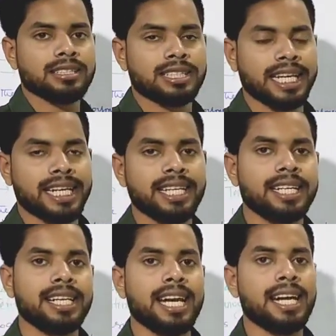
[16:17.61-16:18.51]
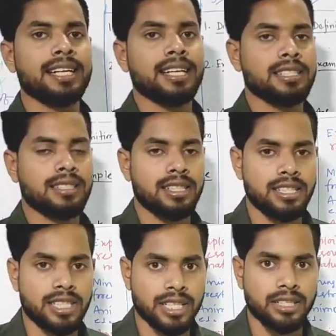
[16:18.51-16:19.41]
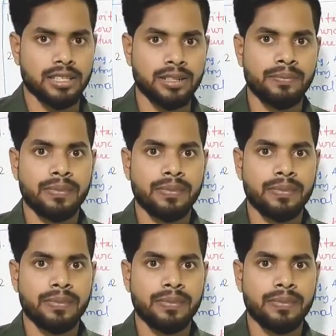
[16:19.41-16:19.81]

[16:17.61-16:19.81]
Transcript: secondary and tertiary sector.